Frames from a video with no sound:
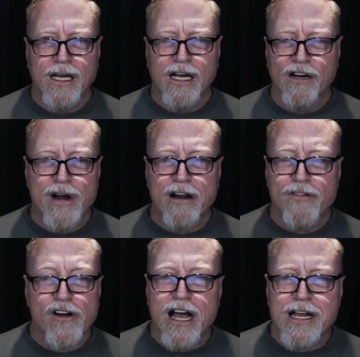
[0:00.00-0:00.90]
I ran a
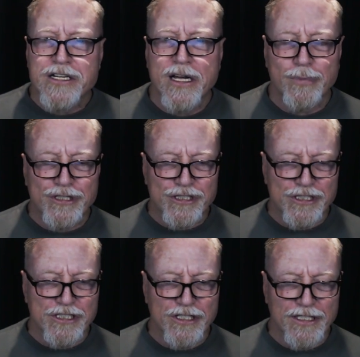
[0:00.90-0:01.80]
very high
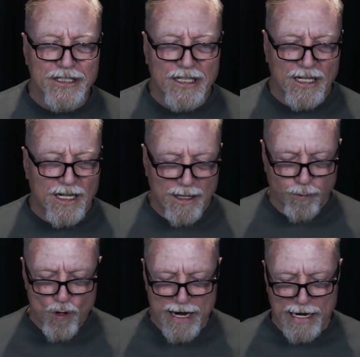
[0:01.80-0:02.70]
temperature and
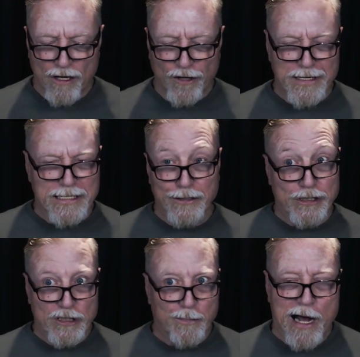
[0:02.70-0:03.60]
broke out in all these little
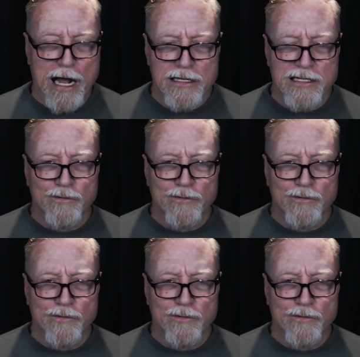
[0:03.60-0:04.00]
spots.